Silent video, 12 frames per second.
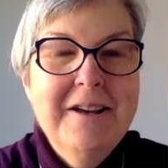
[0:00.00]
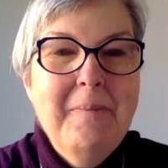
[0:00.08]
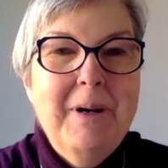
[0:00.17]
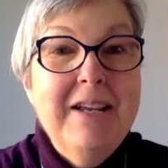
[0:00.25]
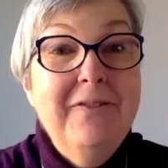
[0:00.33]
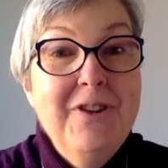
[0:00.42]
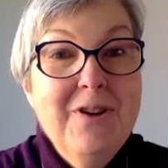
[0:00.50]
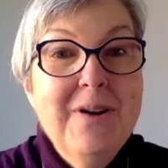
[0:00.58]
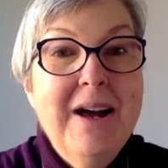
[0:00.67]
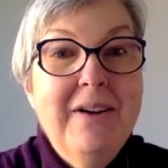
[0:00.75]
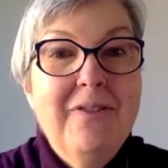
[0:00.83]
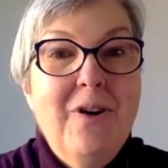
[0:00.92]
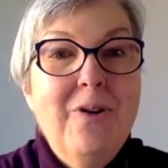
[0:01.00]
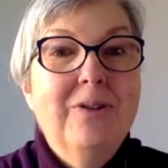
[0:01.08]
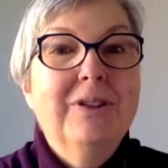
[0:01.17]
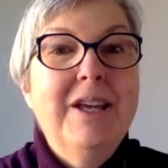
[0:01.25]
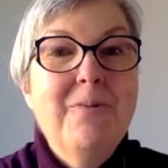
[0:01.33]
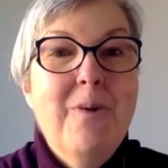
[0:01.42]
But if you have
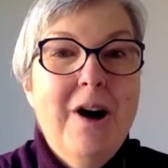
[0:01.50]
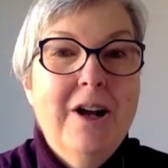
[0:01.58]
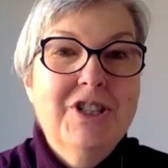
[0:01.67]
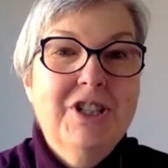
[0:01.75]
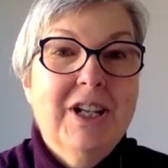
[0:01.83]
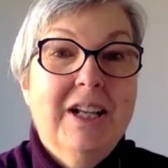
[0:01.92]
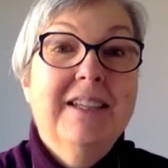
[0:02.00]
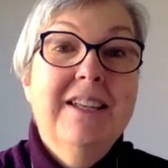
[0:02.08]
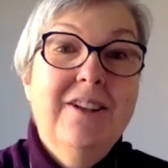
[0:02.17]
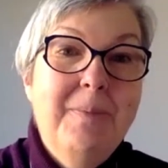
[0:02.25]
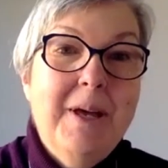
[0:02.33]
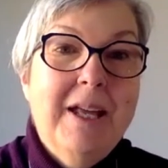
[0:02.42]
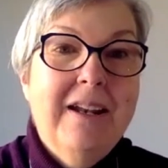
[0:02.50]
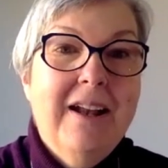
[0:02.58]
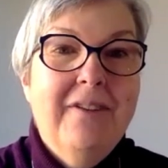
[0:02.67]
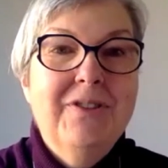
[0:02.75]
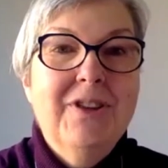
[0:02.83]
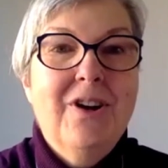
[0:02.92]
only watched a little bit
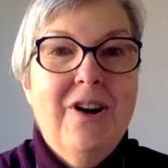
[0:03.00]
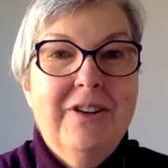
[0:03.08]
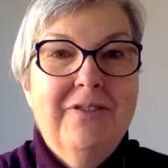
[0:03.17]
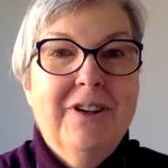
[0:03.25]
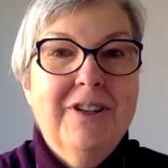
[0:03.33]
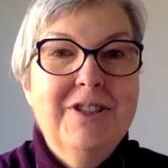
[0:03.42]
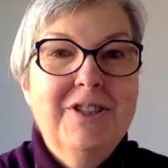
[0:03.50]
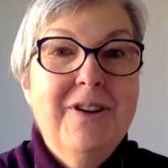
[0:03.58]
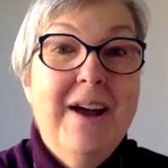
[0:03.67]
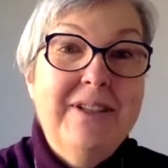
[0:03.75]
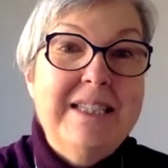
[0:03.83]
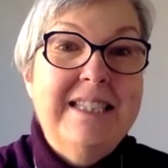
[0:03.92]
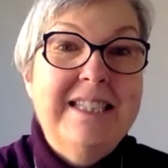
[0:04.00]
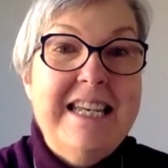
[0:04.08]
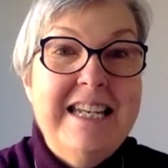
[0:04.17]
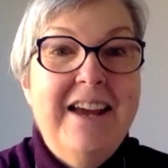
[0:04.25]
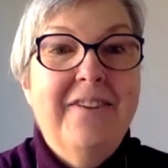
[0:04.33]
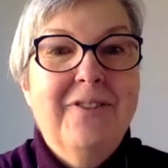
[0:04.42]
of the conference, you haven't
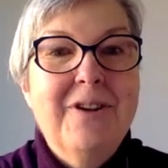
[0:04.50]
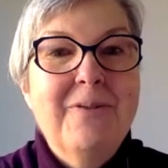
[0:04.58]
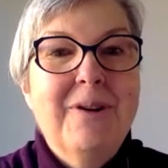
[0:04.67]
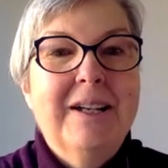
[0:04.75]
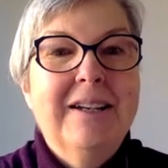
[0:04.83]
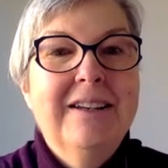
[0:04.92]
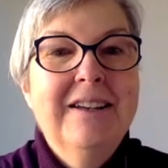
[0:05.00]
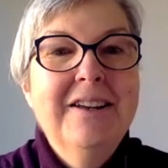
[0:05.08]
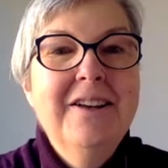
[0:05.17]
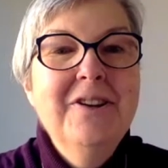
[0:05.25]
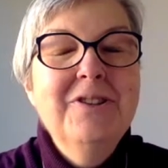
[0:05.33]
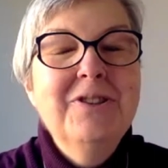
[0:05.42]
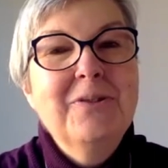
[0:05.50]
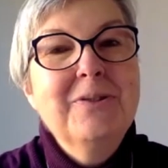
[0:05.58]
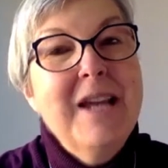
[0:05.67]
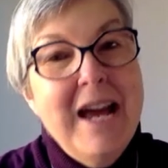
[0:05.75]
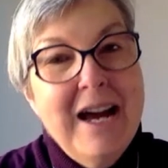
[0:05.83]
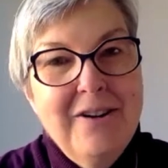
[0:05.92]
seen everyone. So
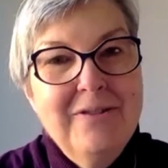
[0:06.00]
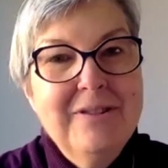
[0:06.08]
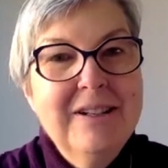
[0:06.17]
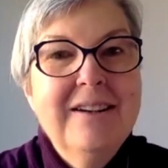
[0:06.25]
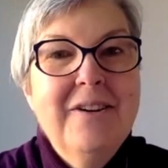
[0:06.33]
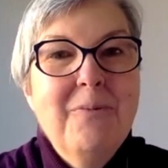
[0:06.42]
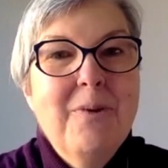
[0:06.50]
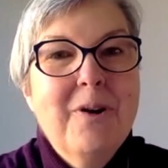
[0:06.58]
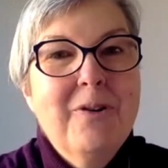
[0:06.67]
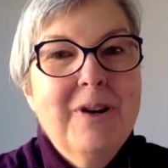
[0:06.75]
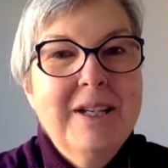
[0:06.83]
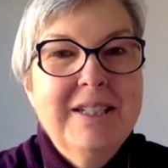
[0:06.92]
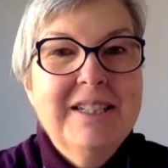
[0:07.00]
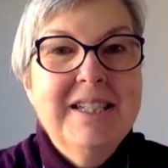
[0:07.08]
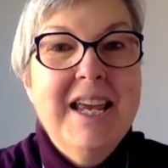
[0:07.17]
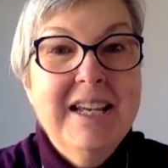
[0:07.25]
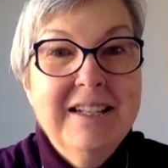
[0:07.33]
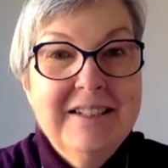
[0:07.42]
now we're going to
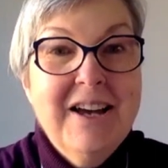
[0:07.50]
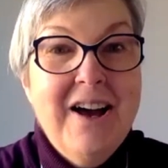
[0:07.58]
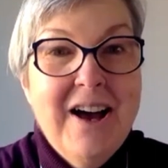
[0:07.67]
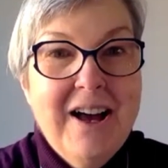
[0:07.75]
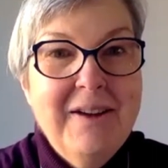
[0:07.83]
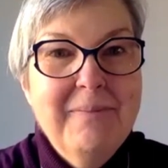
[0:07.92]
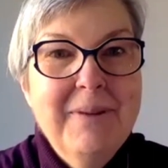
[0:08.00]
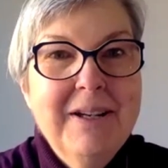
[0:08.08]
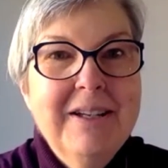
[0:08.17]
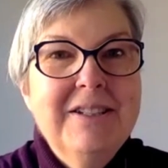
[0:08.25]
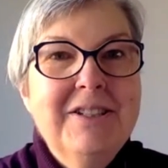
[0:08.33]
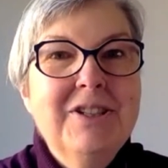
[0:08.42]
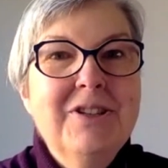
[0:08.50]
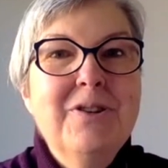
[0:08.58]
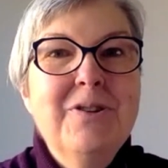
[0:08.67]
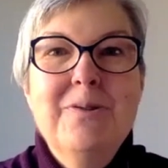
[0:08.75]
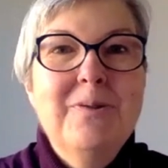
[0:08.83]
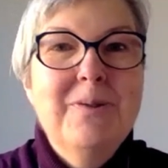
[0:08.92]
take time
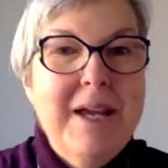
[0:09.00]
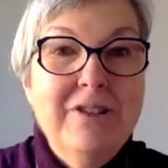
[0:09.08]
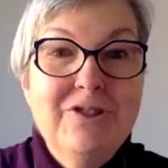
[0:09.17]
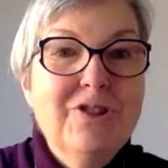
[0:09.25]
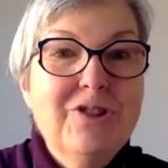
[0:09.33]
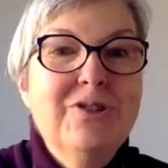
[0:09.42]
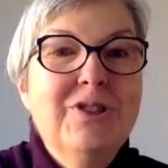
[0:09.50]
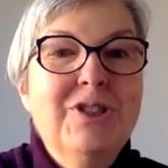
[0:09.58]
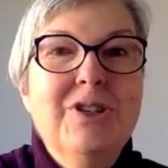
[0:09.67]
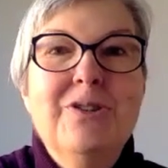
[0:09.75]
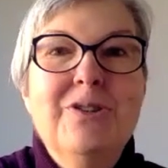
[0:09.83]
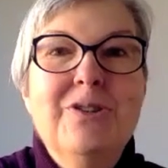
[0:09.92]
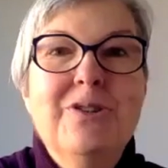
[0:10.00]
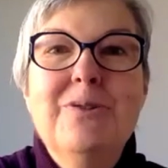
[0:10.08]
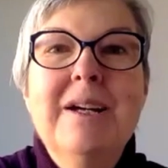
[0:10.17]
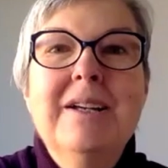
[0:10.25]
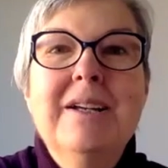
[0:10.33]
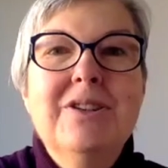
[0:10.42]
to introduce you
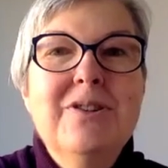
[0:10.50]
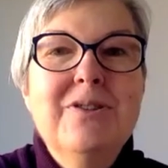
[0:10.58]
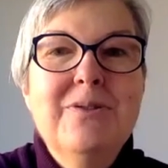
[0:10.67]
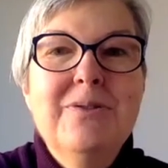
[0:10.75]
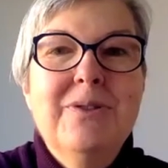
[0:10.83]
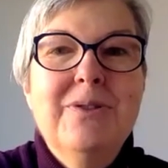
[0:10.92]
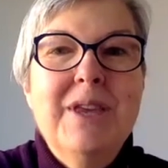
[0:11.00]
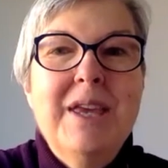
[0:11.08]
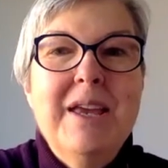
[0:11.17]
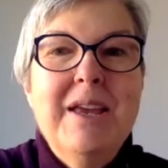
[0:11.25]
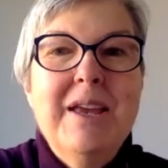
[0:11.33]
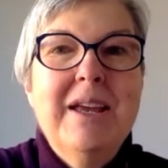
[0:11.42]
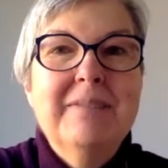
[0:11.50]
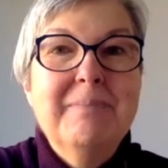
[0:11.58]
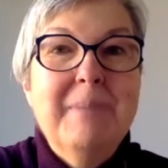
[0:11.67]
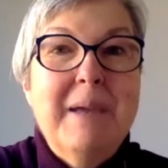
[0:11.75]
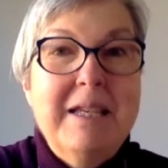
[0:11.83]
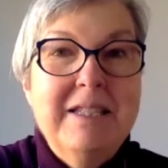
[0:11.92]
to the
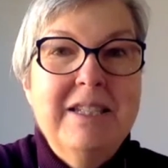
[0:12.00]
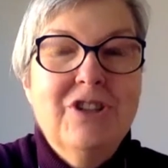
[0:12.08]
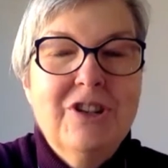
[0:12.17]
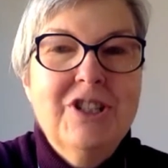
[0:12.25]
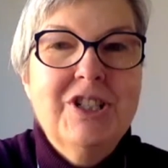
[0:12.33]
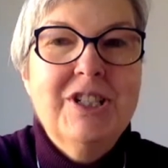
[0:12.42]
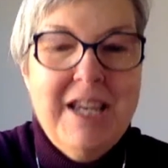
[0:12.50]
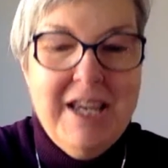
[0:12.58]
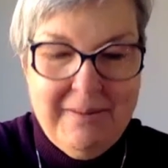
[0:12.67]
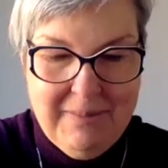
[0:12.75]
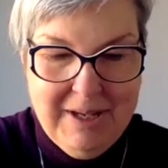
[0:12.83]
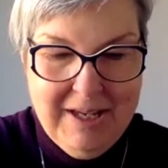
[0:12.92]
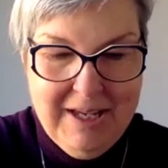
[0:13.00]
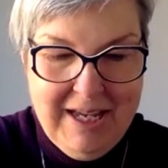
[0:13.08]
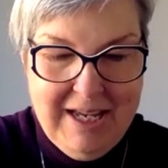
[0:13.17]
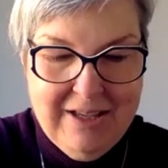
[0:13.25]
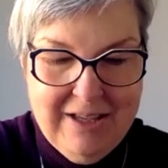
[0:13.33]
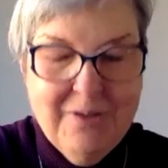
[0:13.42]
Messy Church team
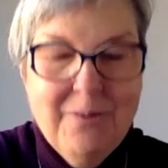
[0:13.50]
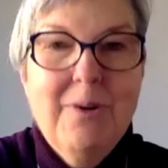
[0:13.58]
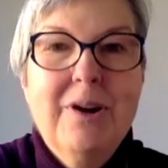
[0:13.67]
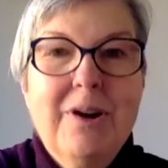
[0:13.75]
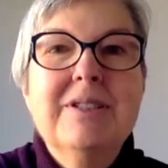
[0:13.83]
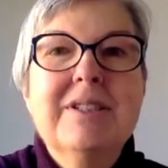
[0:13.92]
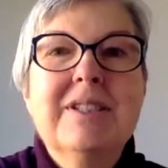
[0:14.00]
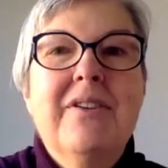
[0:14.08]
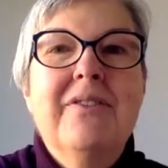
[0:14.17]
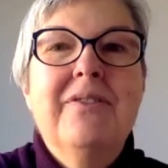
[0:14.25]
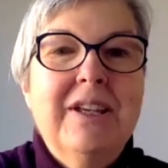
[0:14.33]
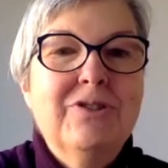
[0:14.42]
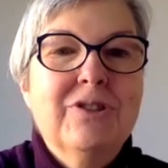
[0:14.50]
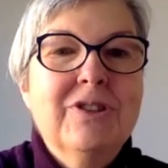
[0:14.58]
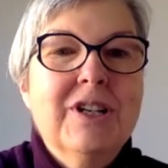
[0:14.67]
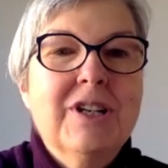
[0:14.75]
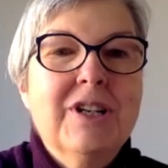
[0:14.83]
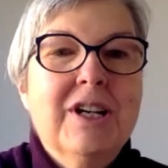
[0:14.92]
in the words of
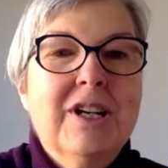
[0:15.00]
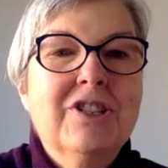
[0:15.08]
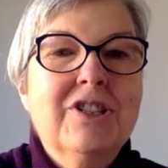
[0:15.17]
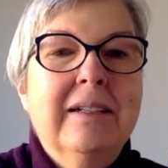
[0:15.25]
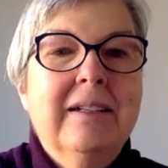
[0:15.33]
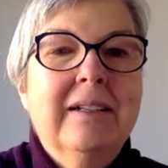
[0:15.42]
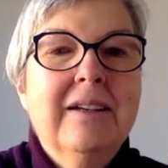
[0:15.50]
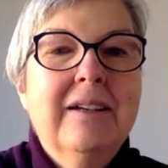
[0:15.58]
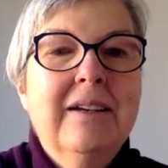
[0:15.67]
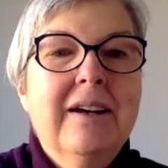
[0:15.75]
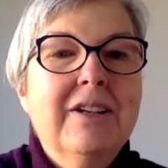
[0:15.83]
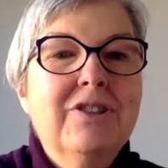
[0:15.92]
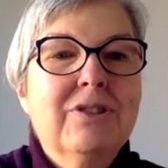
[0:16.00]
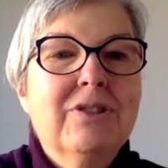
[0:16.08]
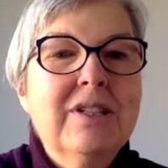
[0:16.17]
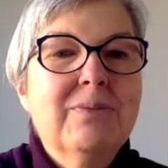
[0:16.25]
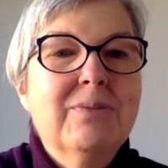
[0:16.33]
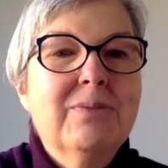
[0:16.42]
introduction. I
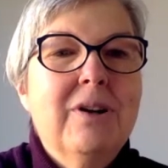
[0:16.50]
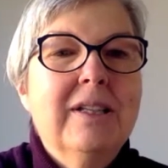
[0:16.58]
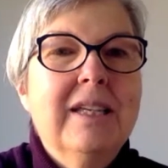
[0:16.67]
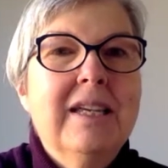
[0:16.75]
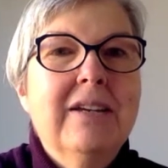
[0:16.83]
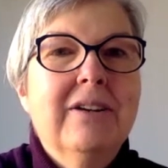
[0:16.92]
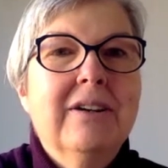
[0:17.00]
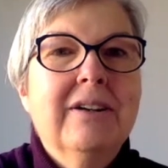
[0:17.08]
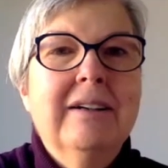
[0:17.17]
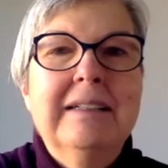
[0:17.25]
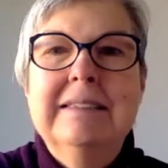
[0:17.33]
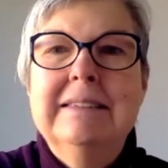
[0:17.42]
trust we're all here.